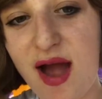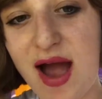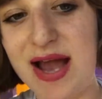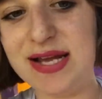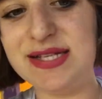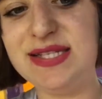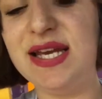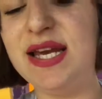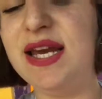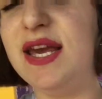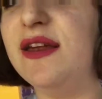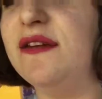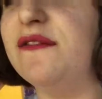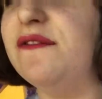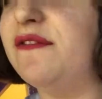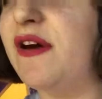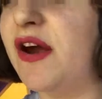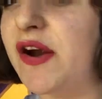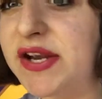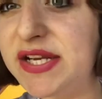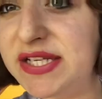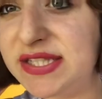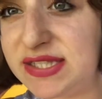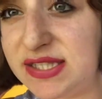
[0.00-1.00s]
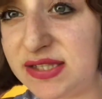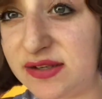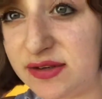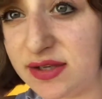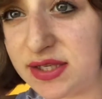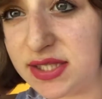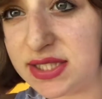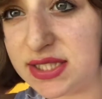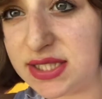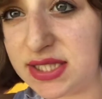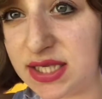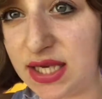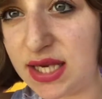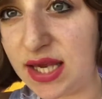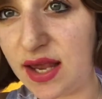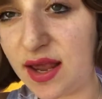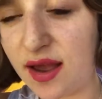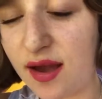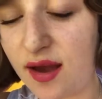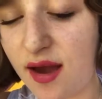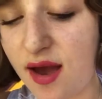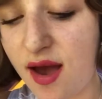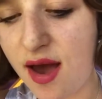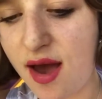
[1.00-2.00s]
I take it very
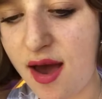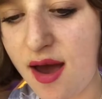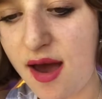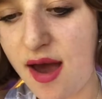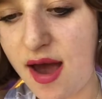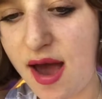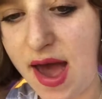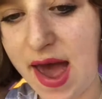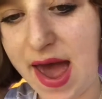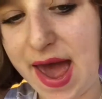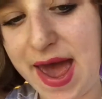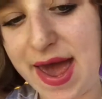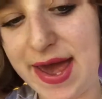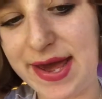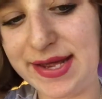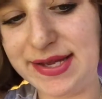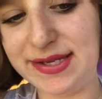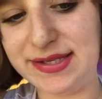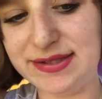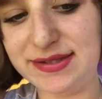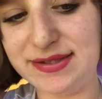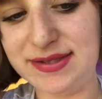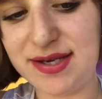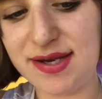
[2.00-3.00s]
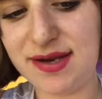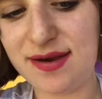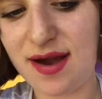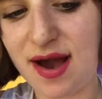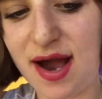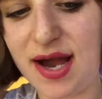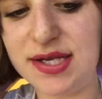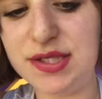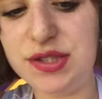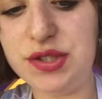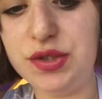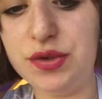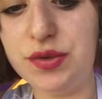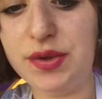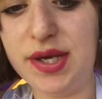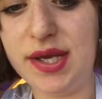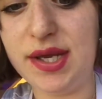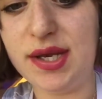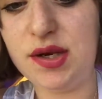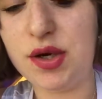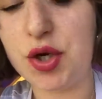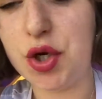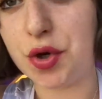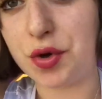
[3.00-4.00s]
seriously, and I do
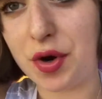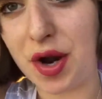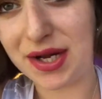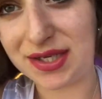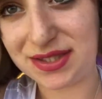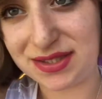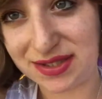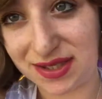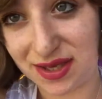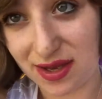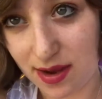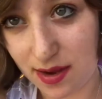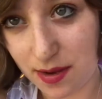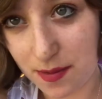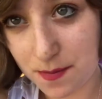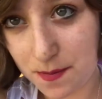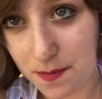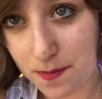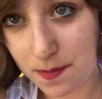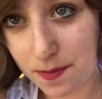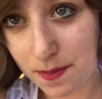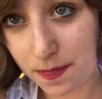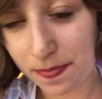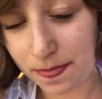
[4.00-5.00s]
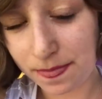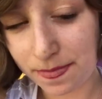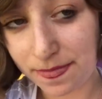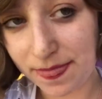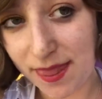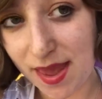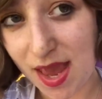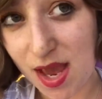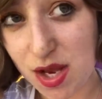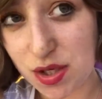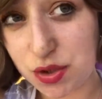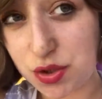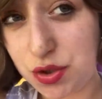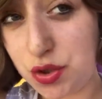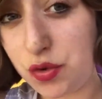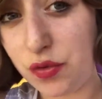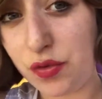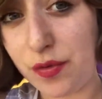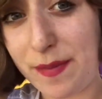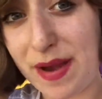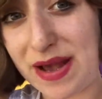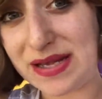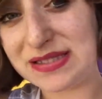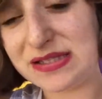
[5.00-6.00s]
it correctly to
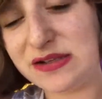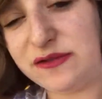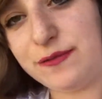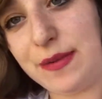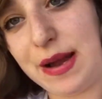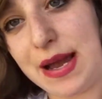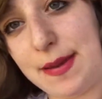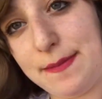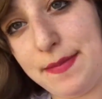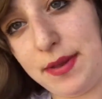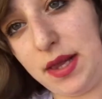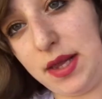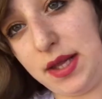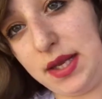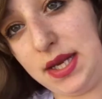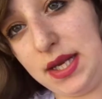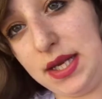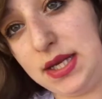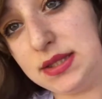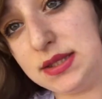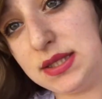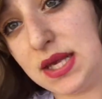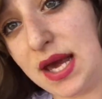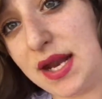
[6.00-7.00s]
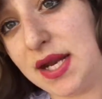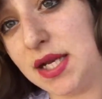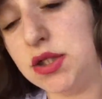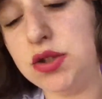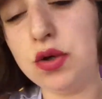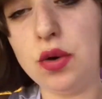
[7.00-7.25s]
the best of my abilities, and I